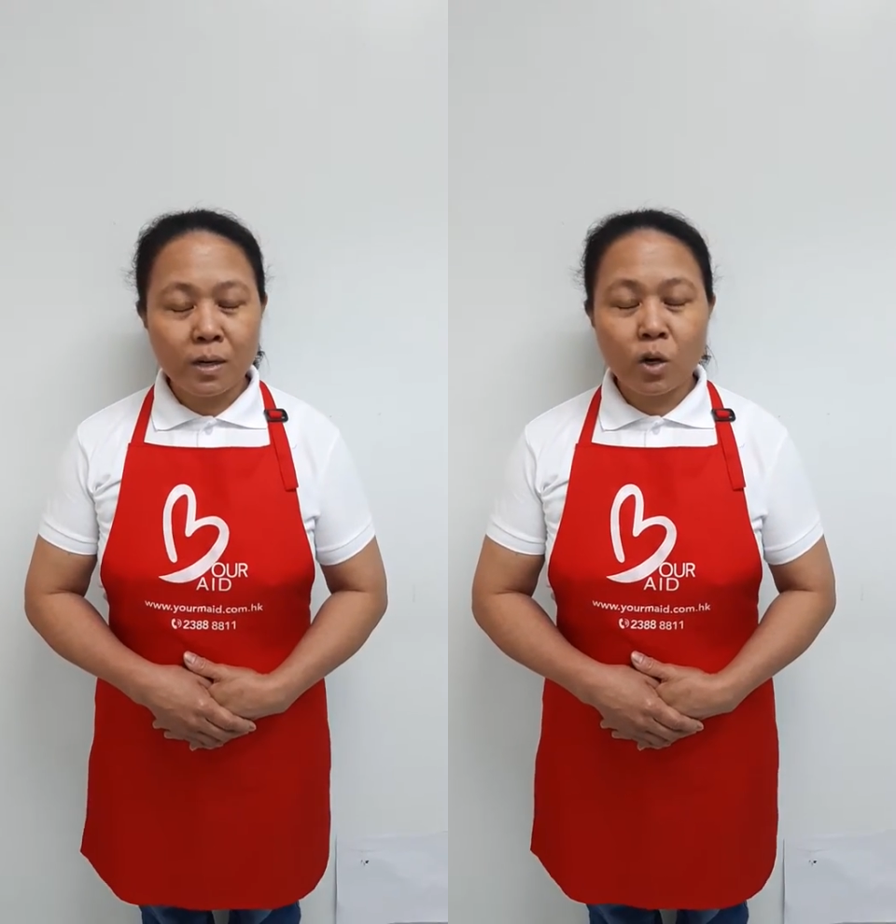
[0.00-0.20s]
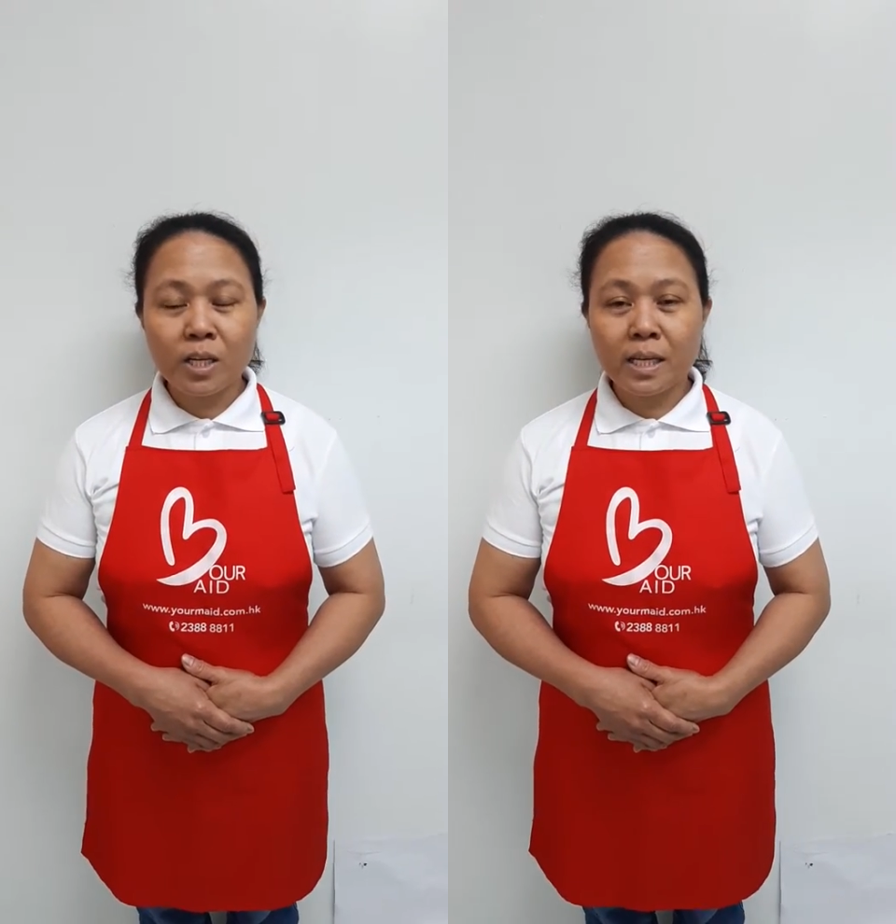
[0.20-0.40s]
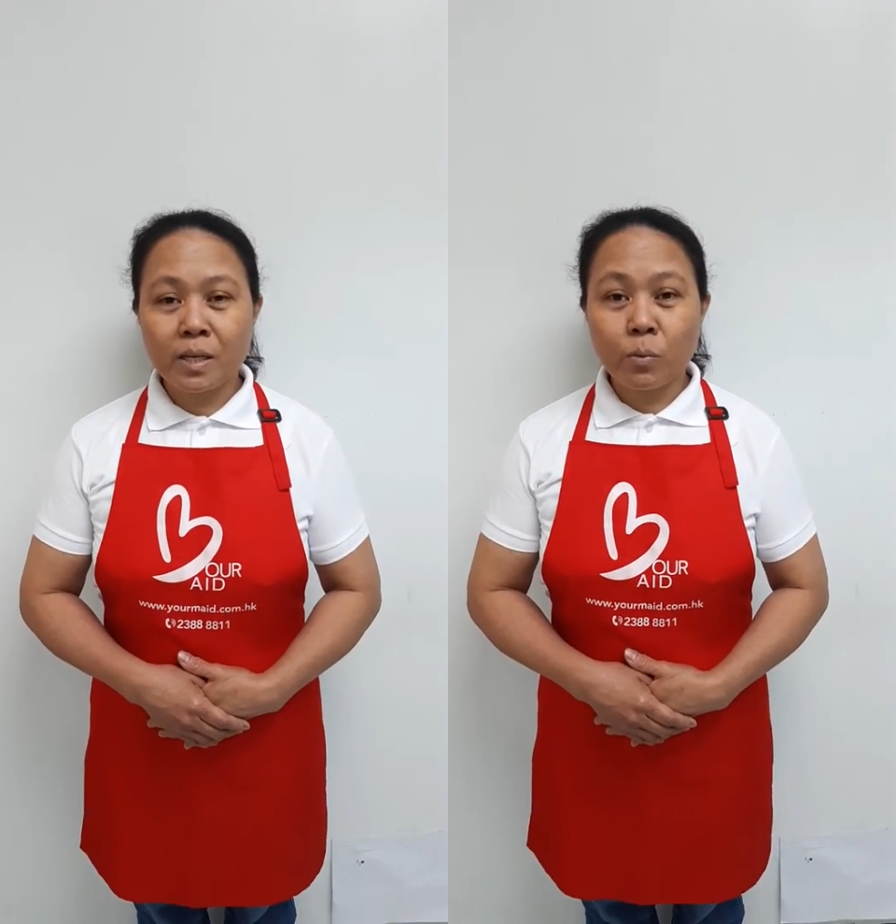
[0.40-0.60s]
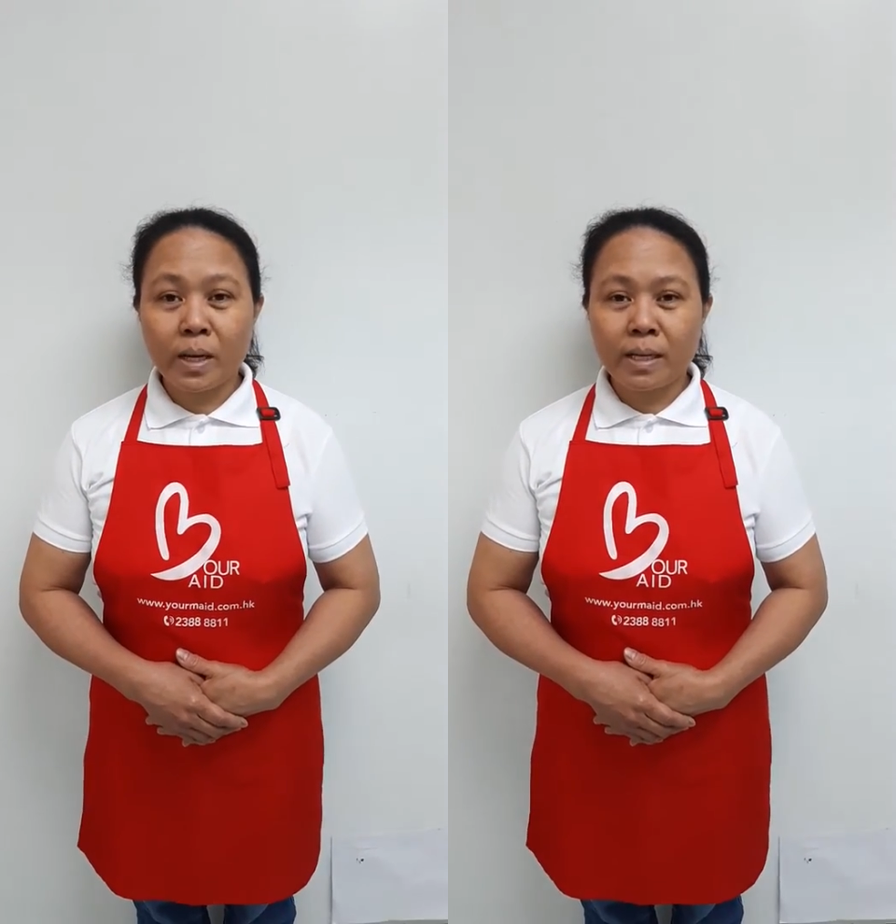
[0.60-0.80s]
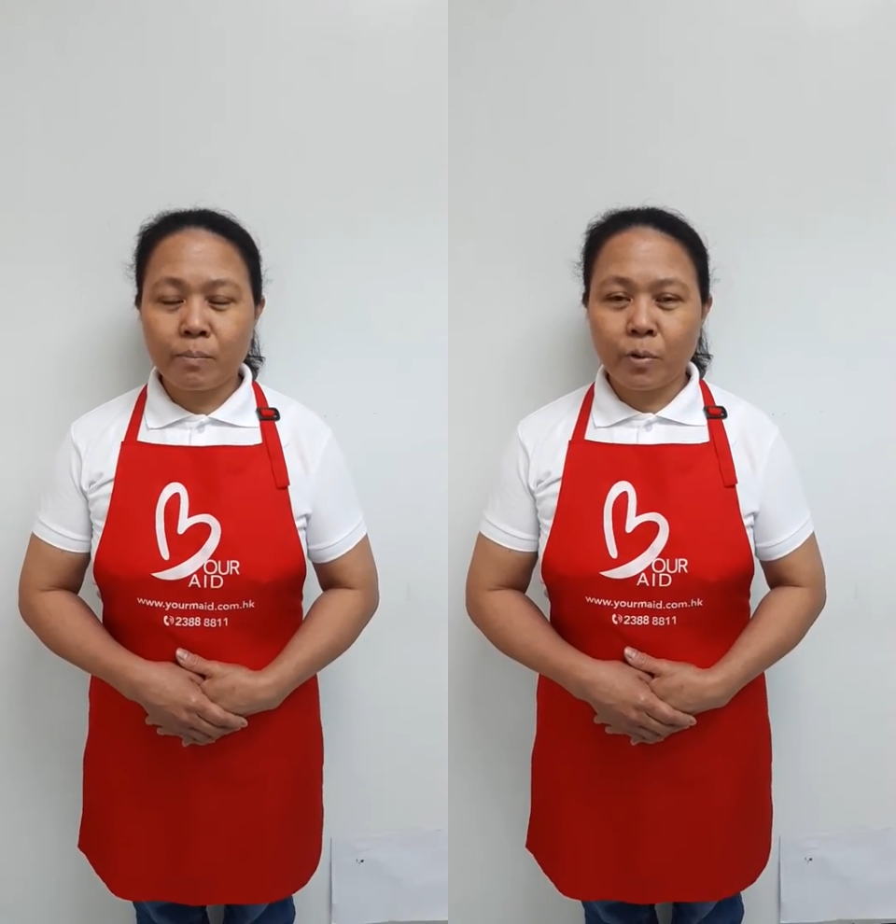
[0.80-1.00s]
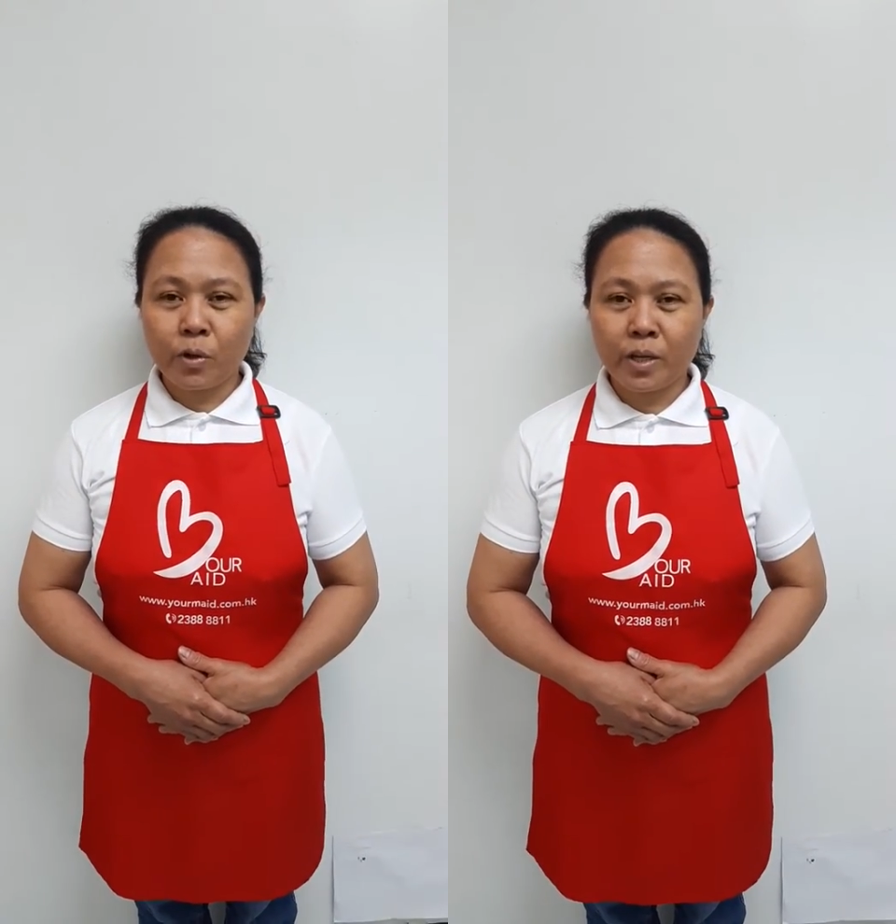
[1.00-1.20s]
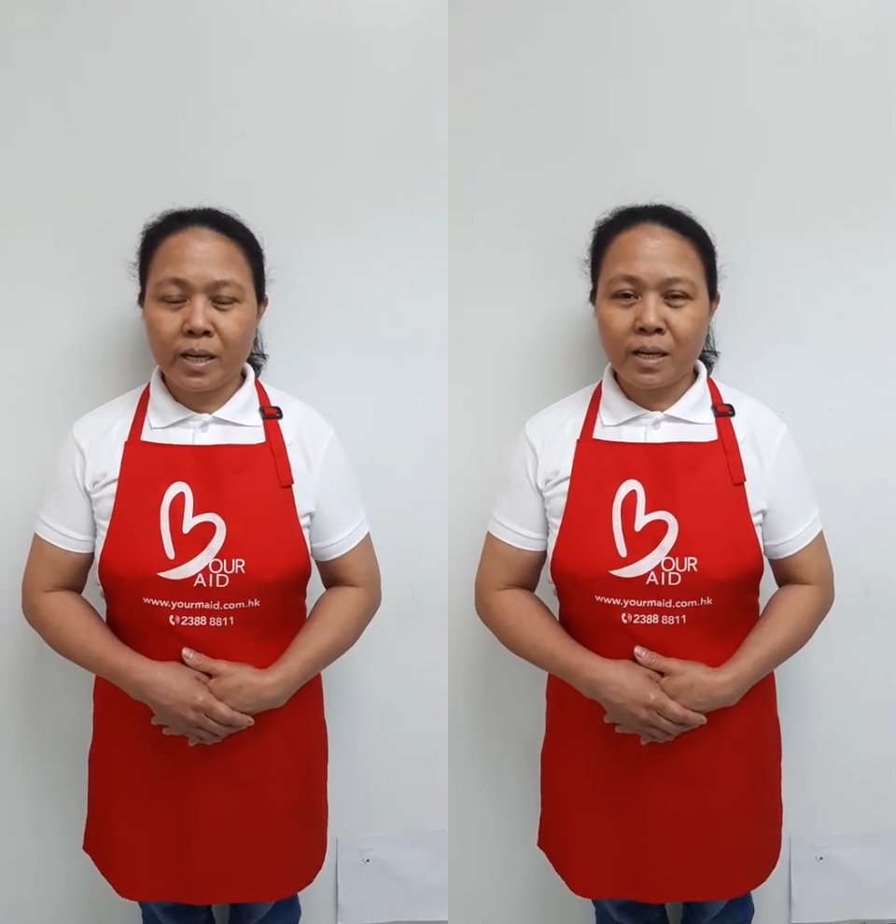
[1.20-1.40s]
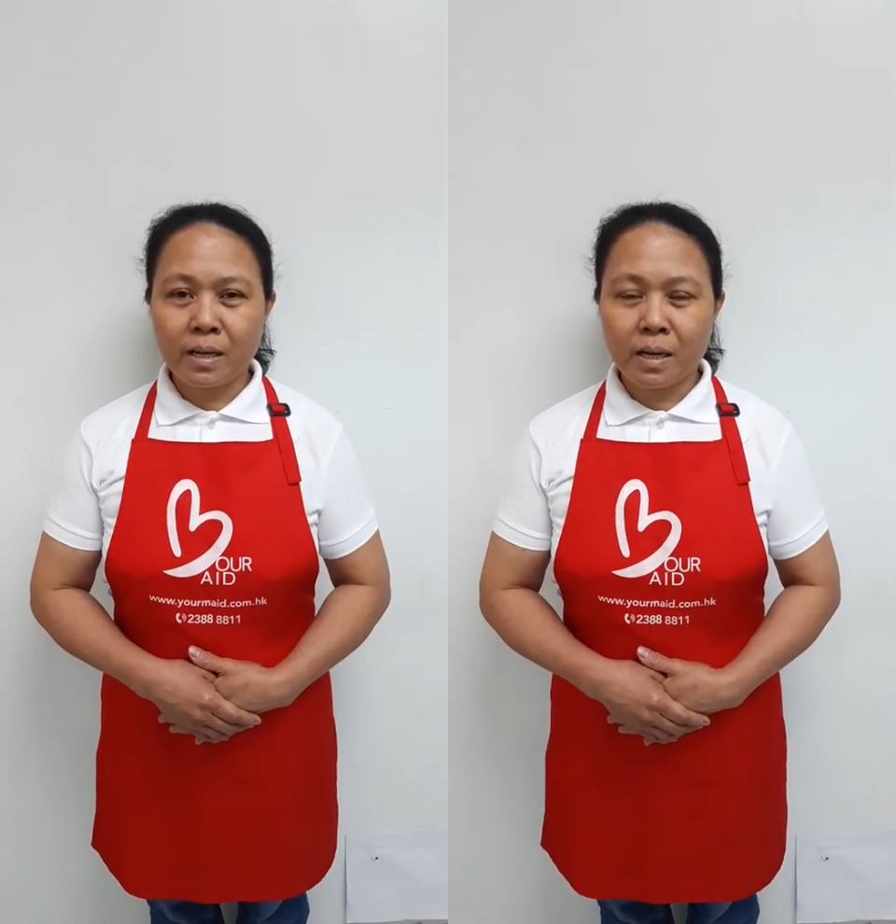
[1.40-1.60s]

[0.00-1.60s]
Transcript: Only in one employer.